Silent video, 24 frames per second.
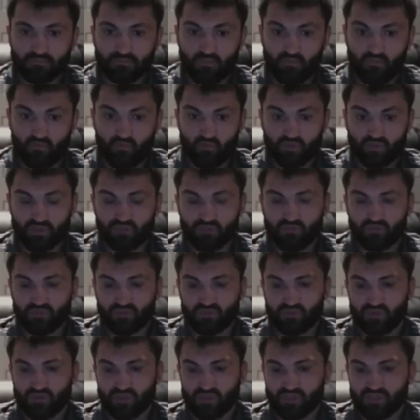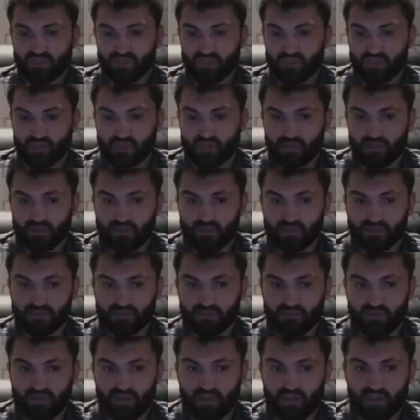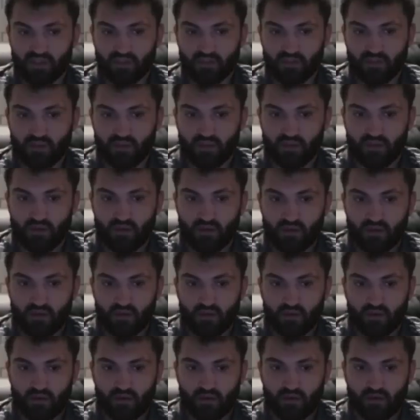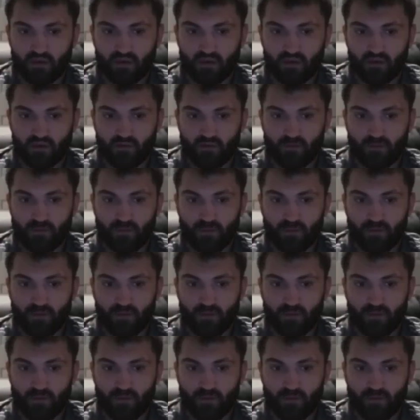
Of course, it was wrestling and striking, and